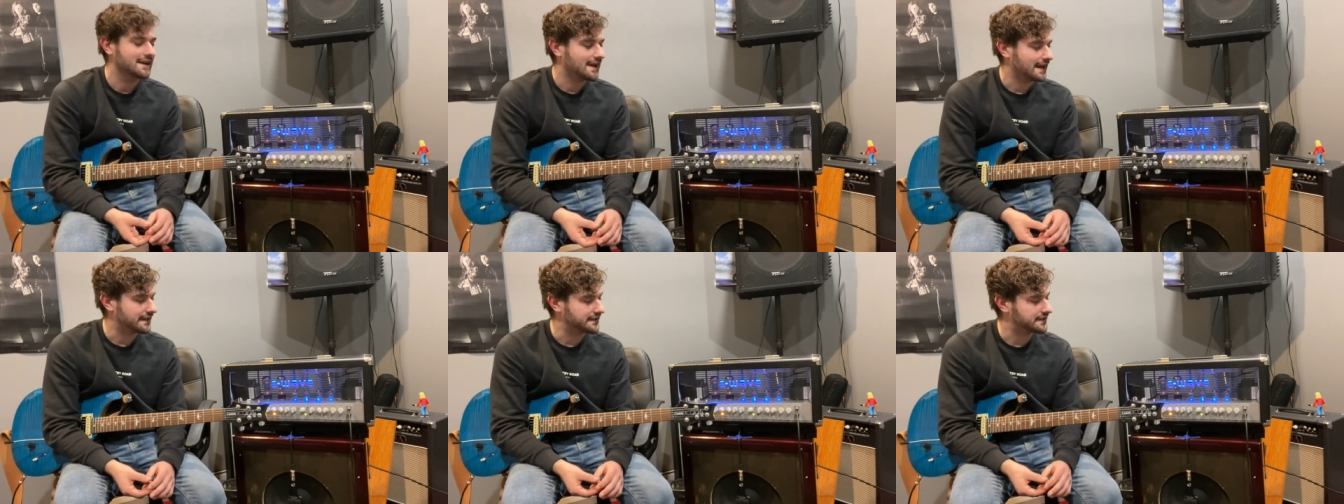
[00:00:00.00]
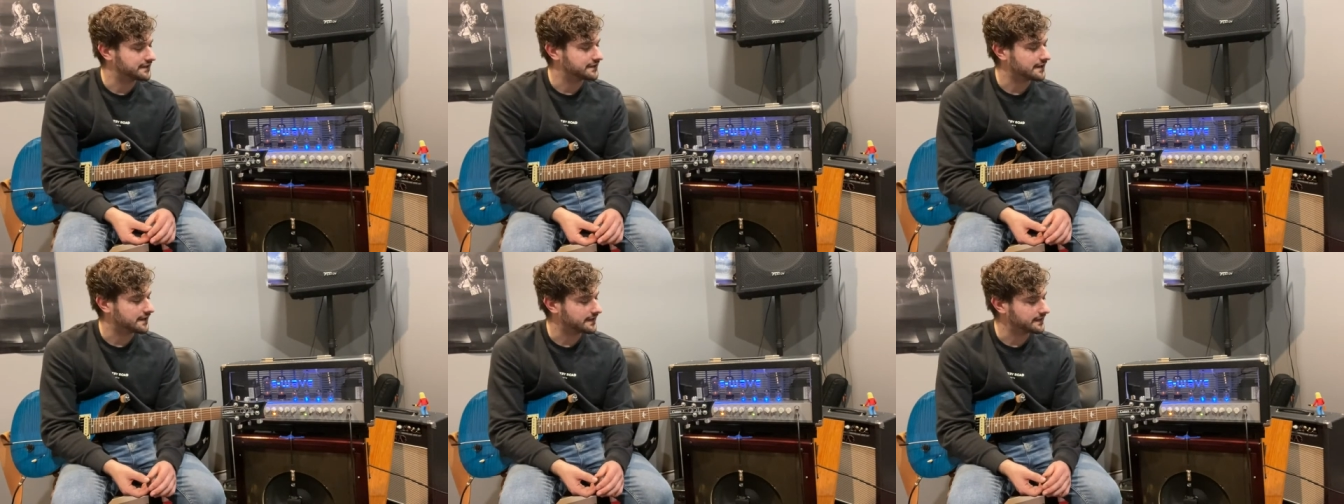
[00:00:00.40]
And you can
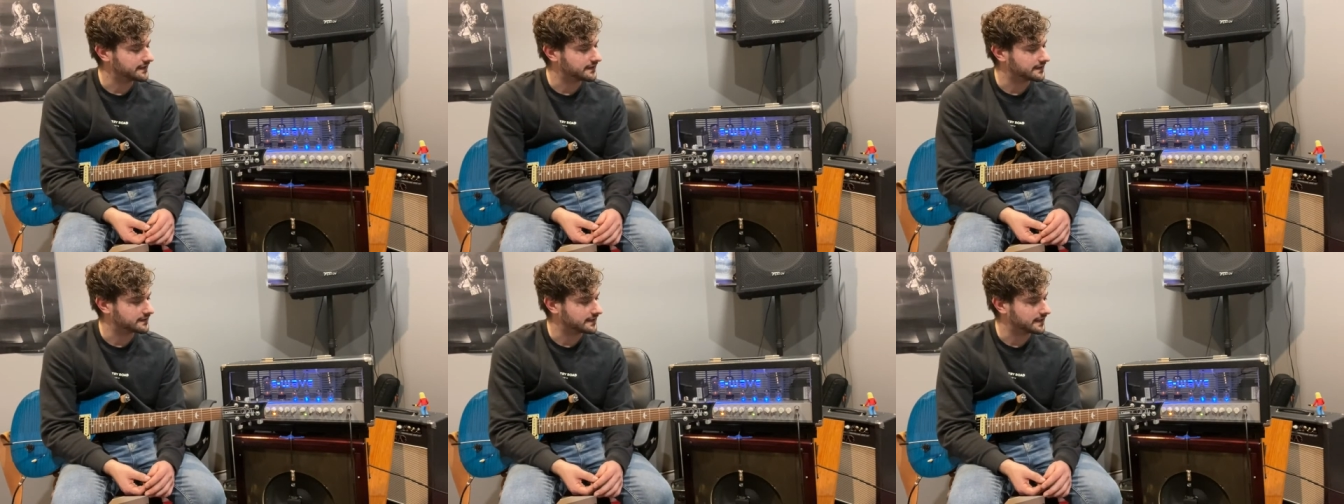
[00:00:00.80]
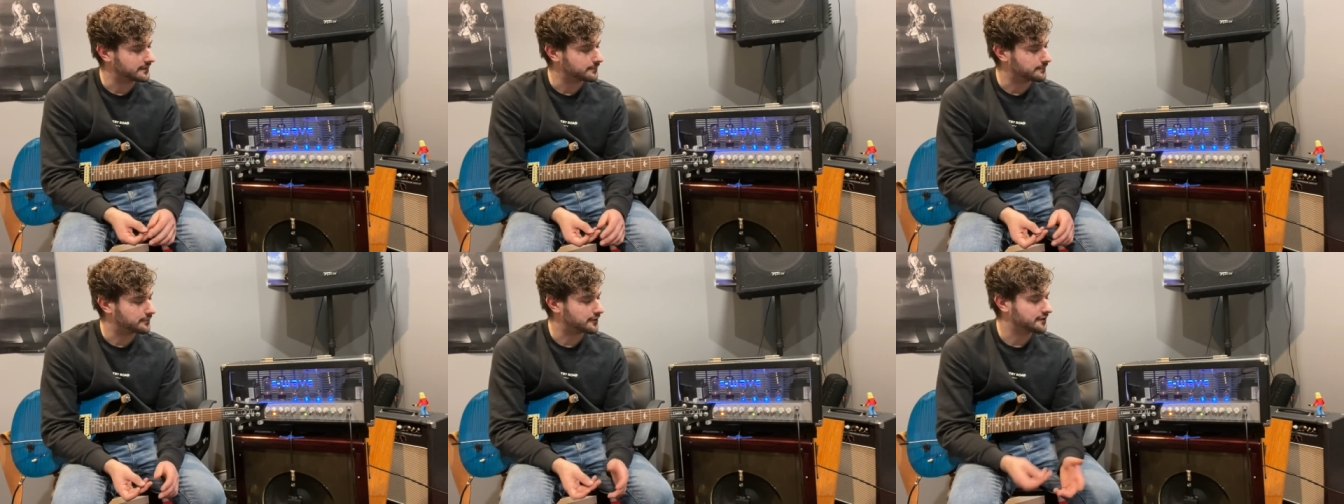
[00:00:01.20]
go and uh, get a
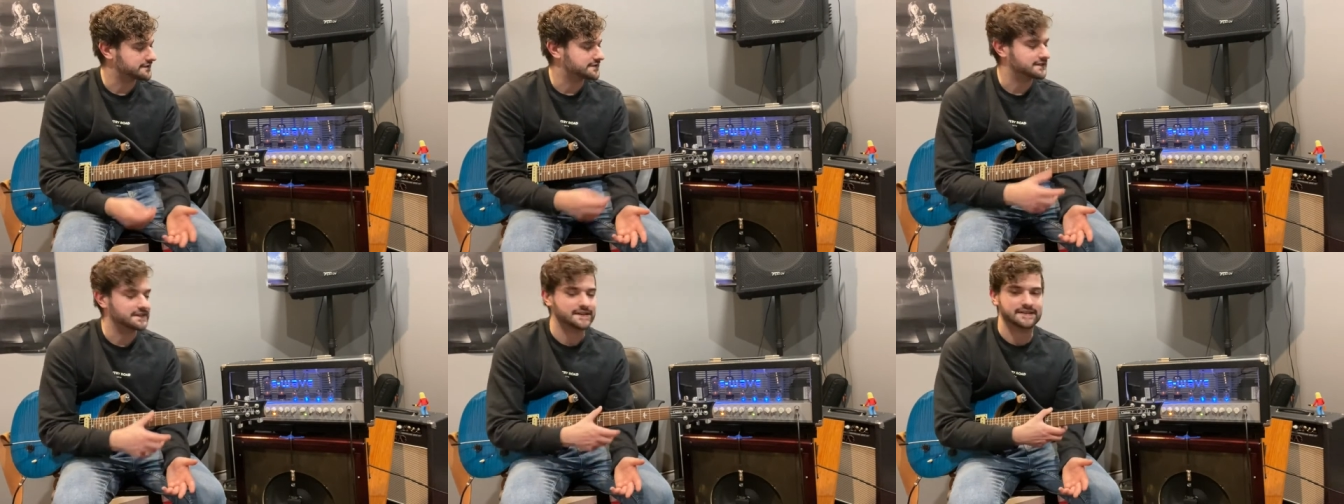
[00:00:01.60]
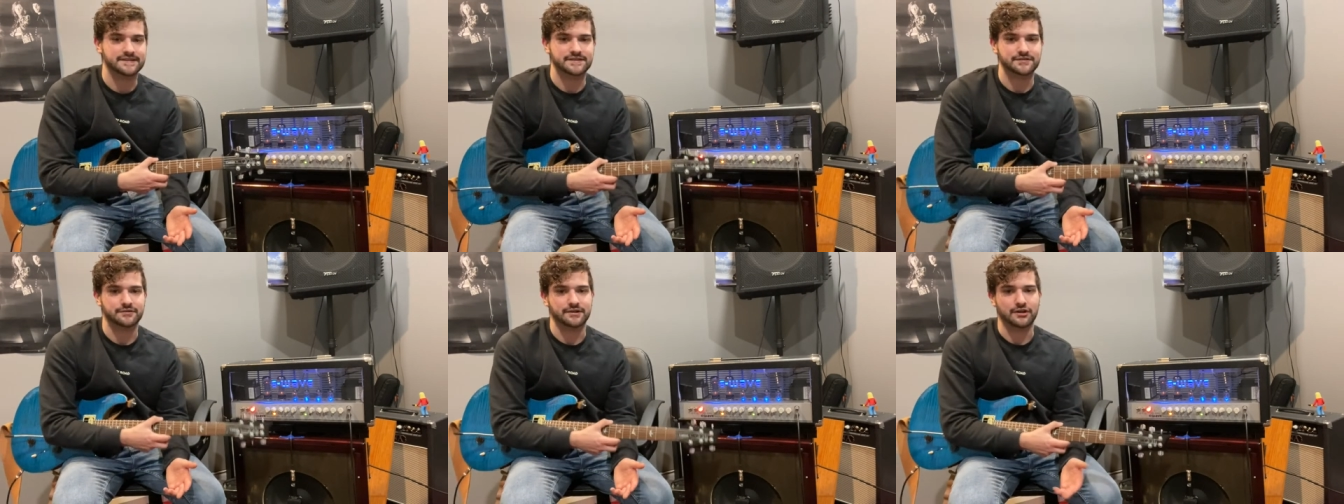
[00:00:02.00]
potted
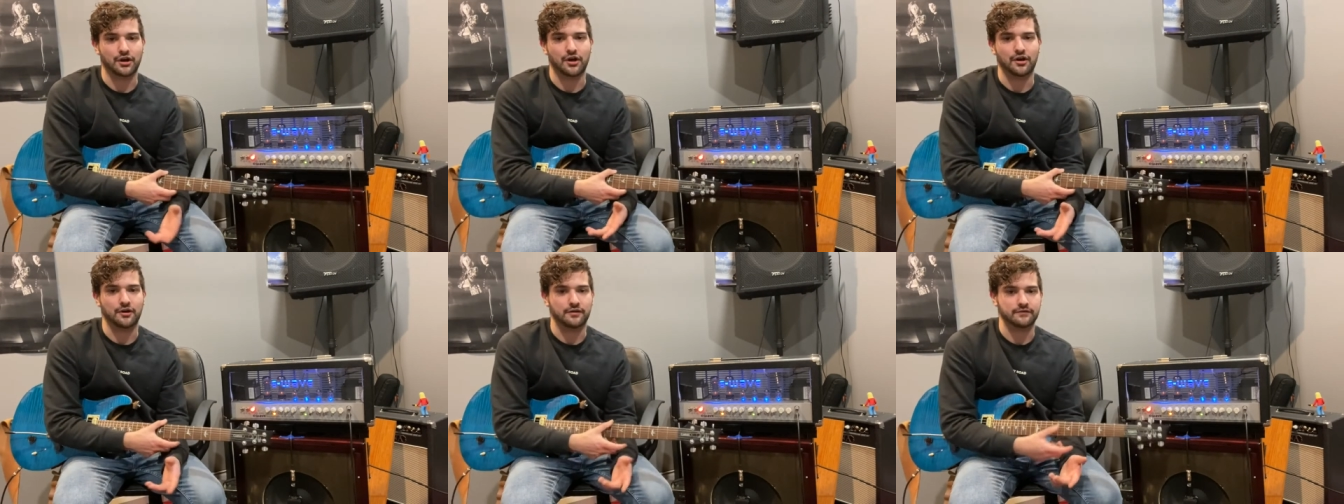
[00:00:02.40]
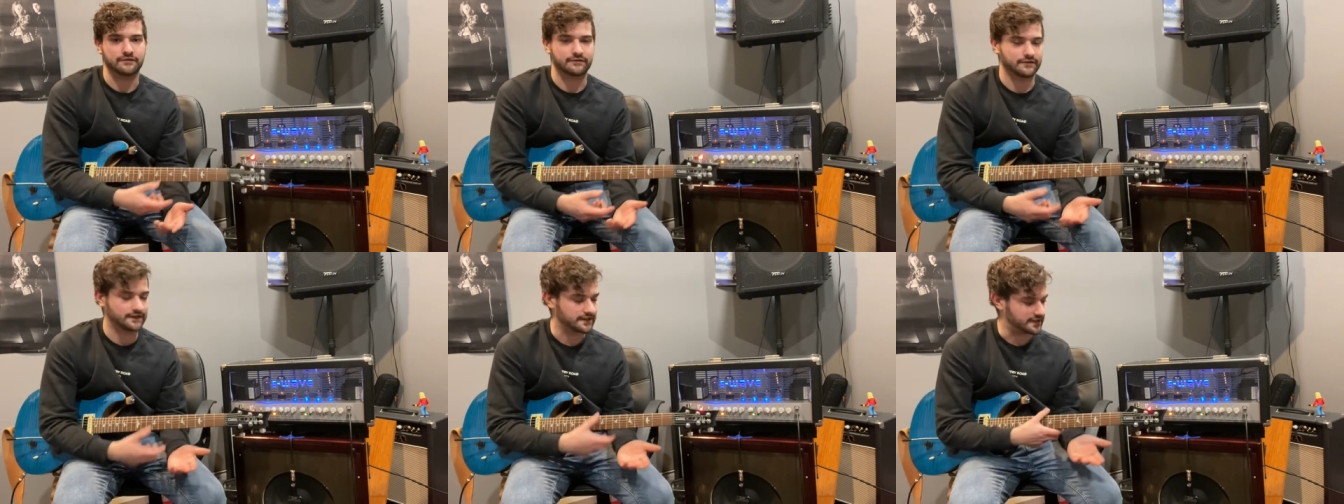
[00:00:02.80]
history of
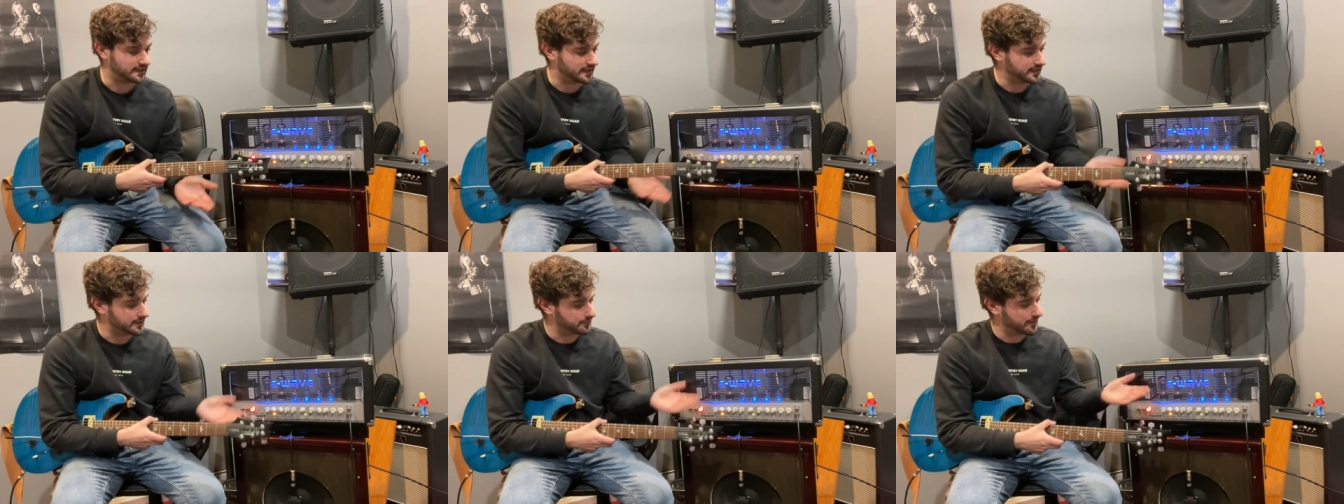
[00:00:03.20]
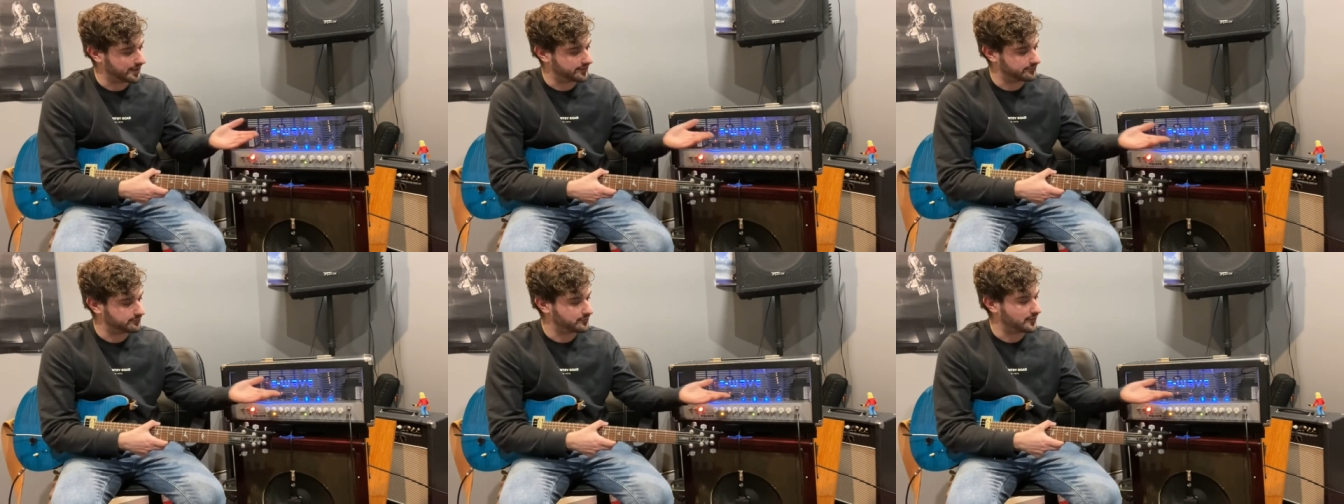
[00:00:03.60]
the
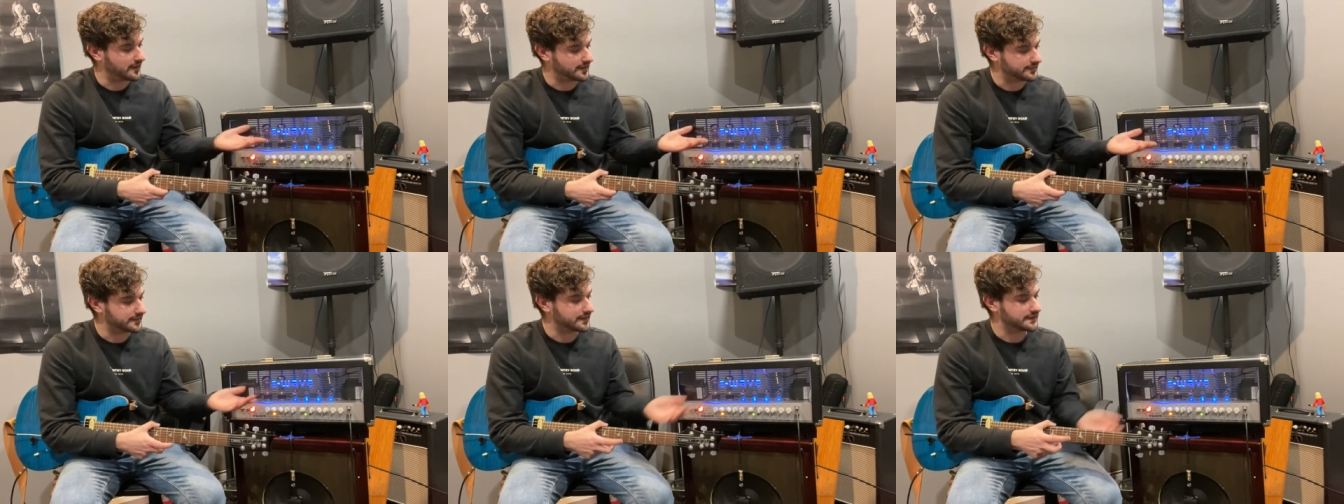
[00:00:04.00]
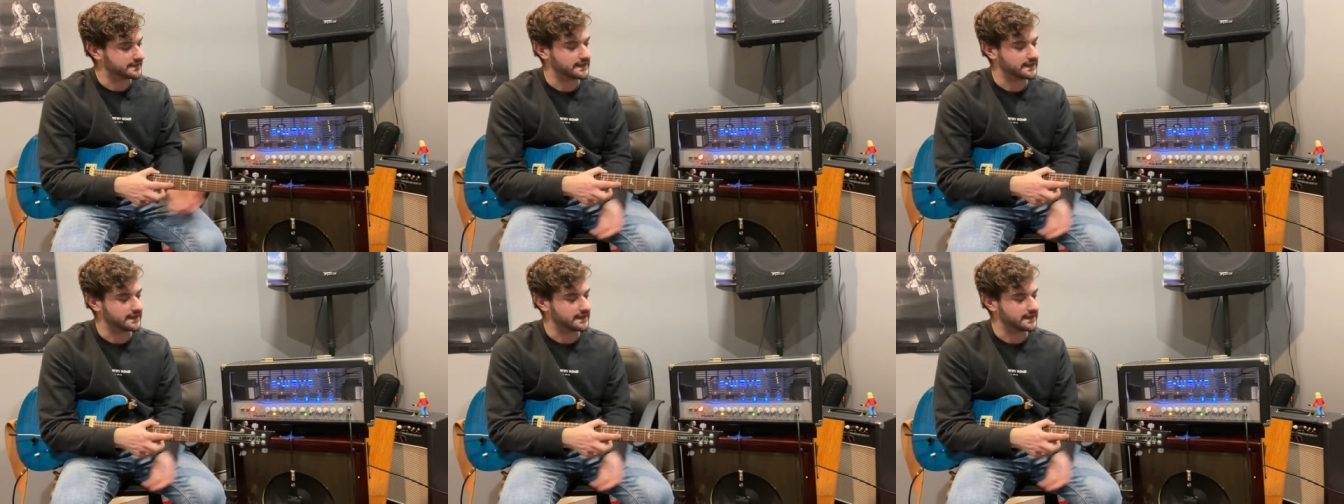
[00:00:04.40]
E-Wave brand and